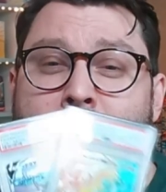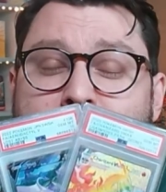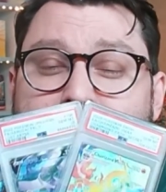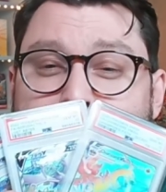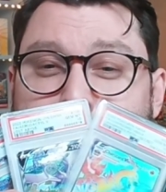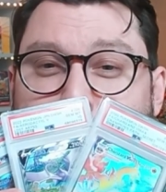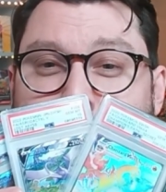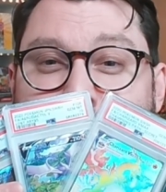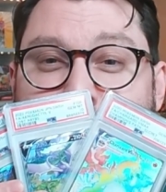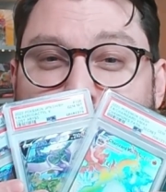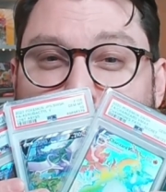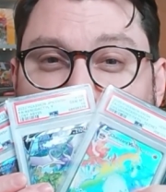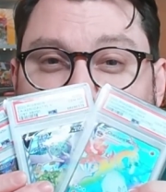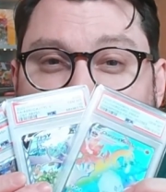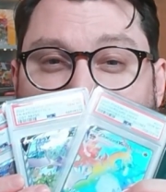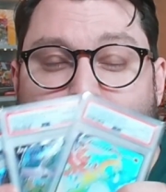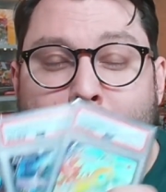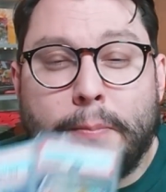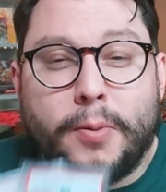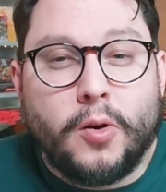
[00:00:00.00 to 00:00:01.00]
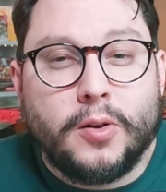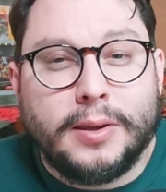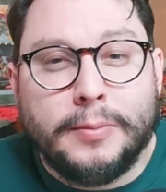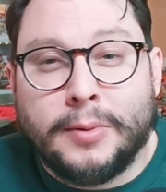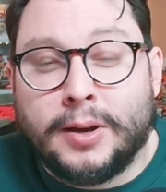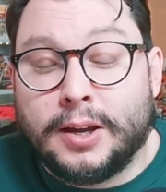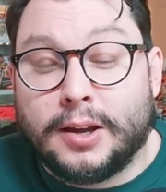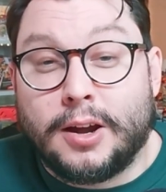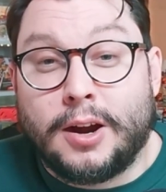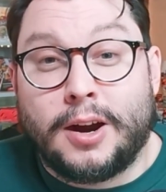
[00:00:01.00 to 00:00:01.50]
just buying raw
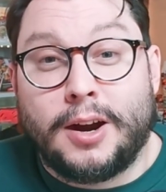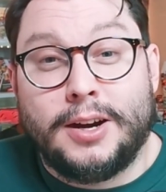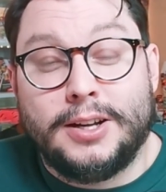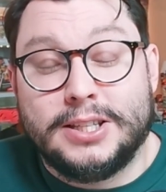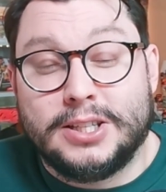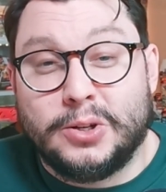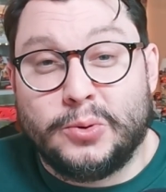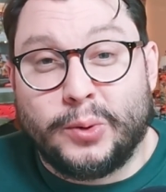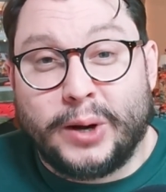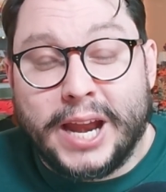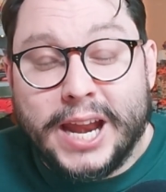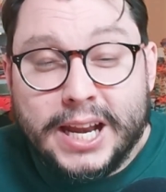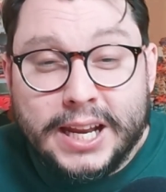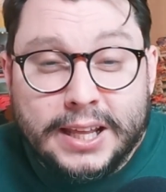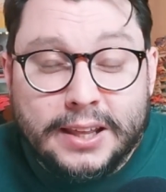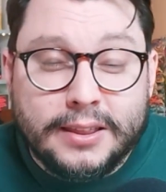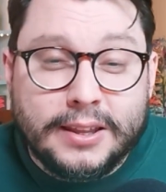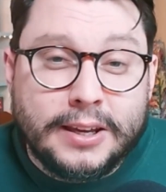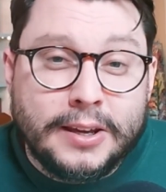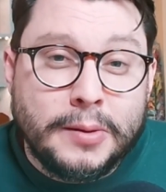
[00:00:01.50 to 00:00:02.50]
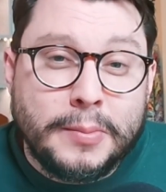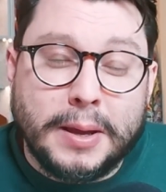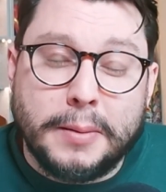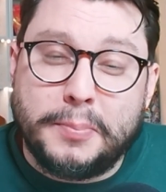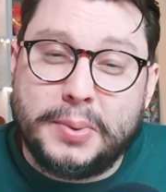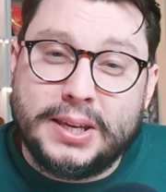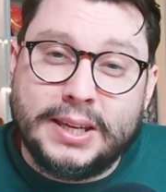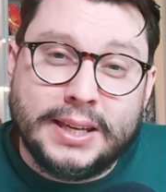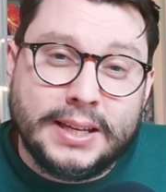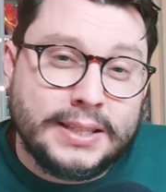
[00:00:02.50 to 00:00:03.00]
Pokemon cards, grading them at
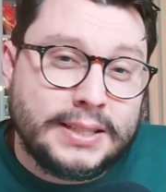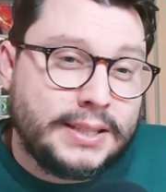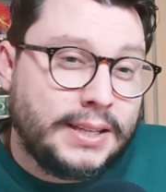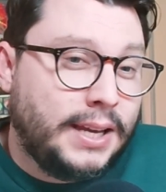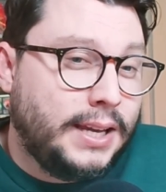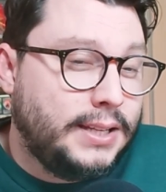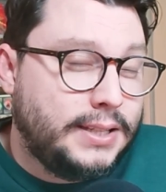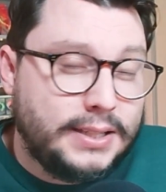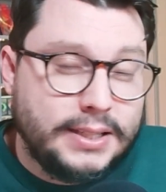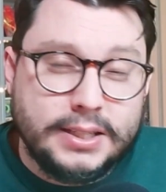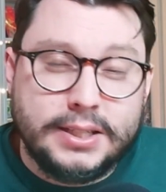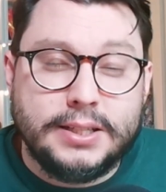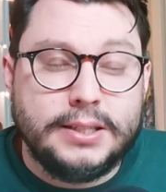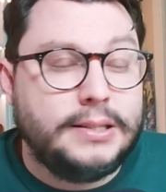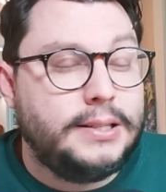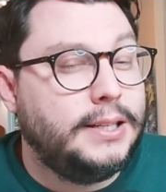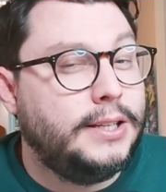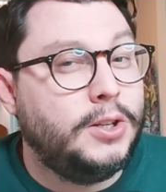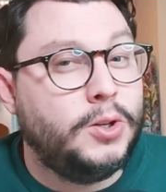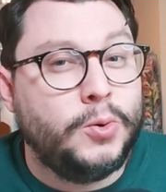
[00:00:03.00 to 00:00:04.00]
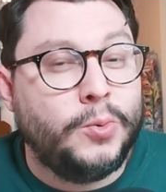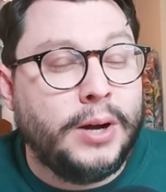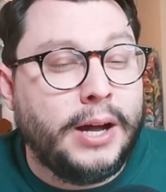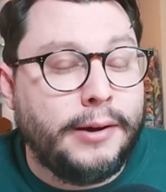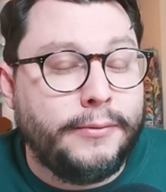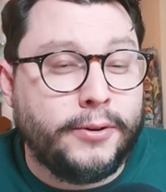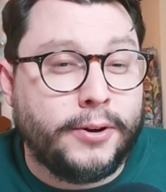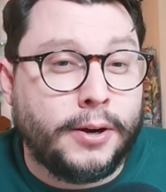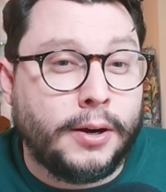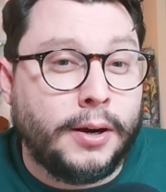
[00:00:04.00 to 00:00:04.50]
PSA, CGC,
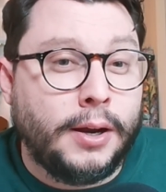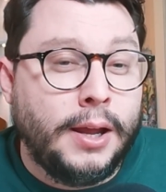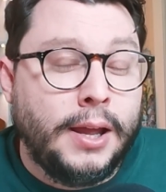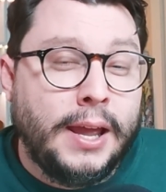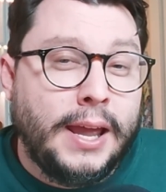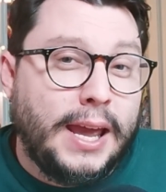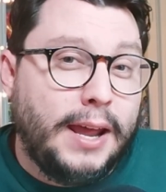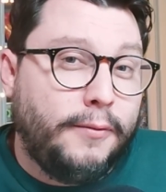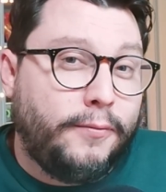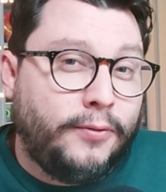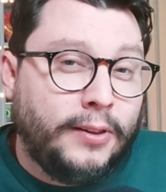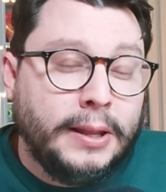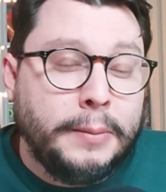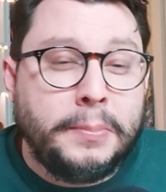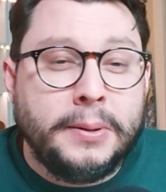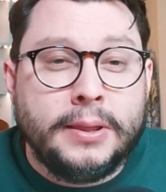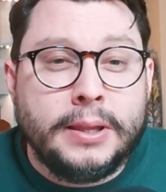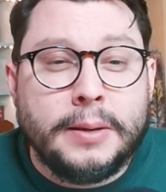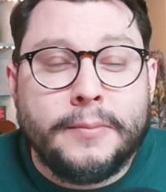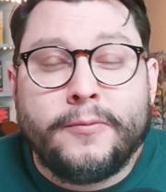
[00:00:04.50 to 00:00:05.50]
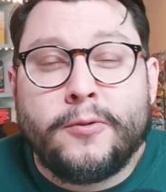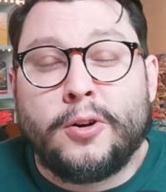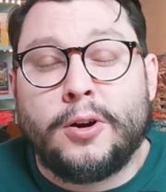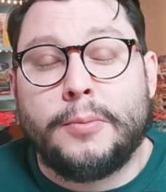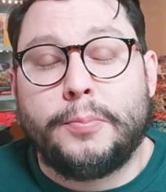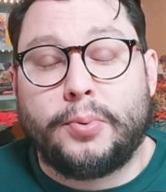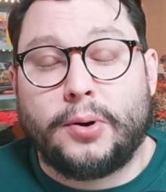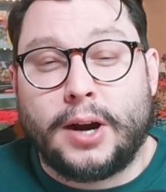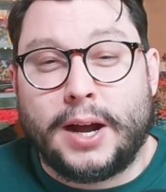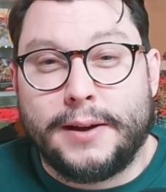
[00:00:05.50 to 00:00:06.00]
whoever, and flipping them for a
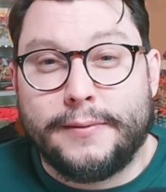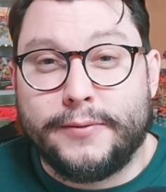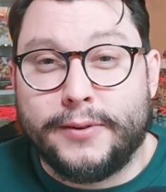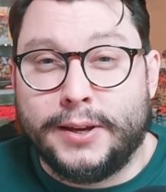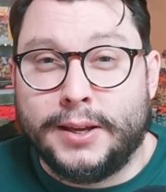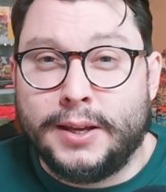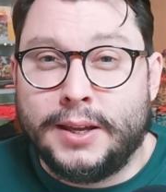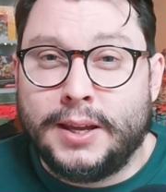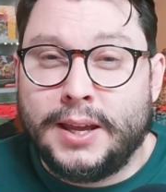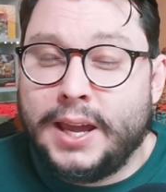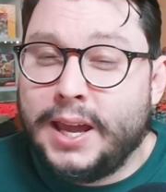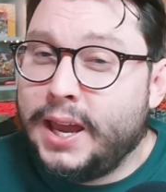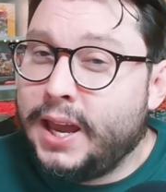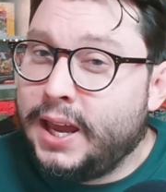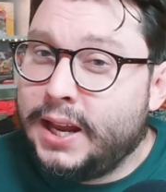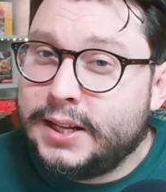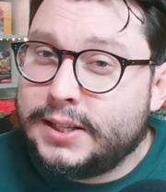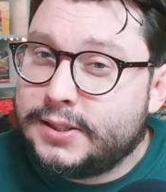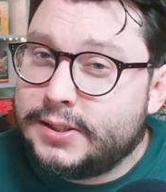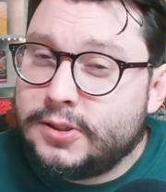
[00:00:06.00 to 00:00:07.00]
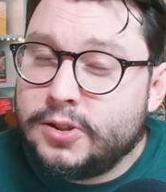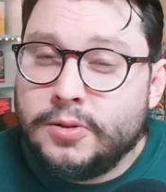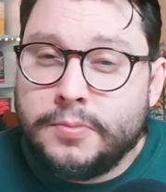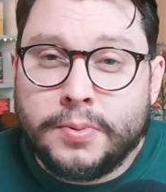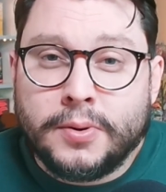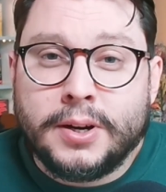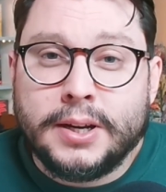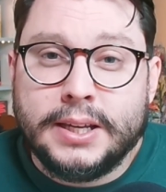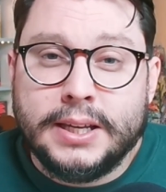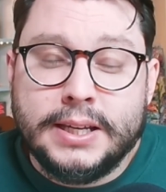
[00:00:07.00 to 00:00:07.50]
profit. And it's
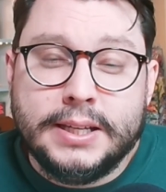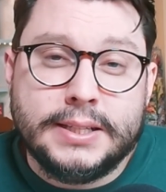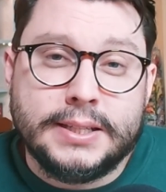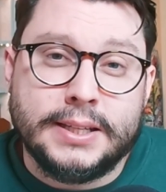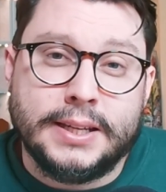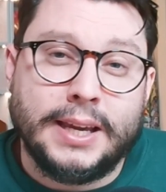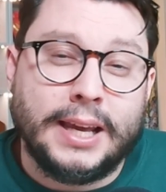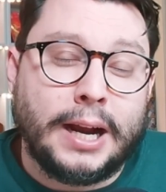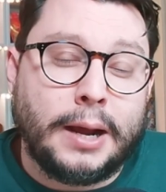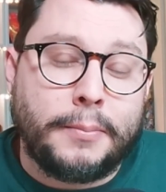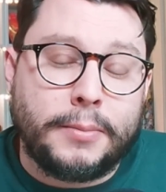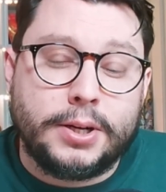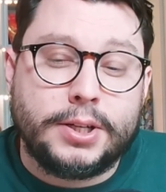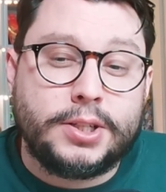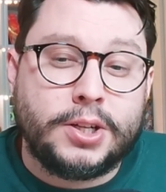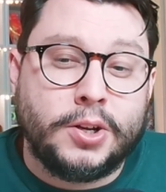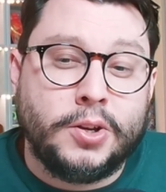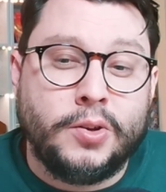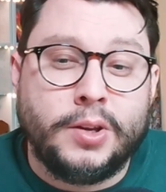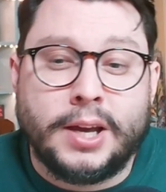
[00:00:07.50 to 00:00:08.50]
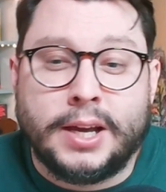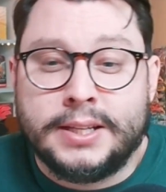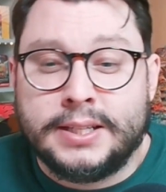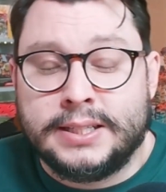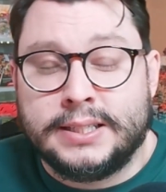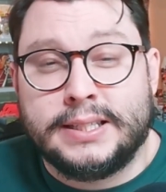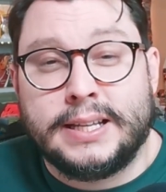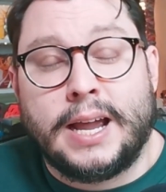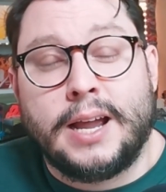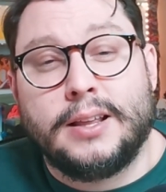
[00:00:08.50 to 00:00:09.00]
super easy, and I'm going to show you guys
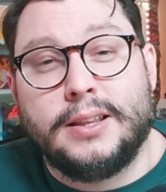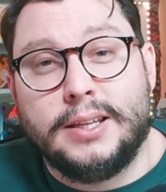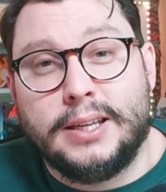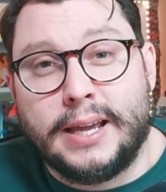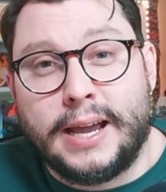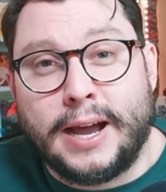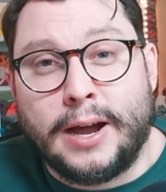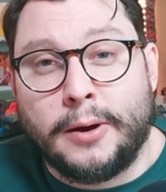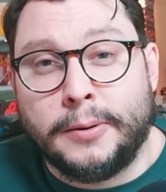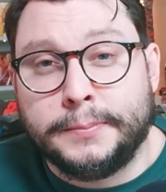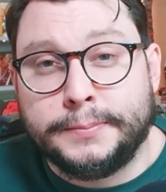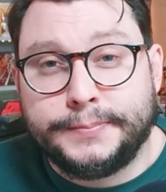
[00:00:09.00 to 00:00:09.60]
exactly how.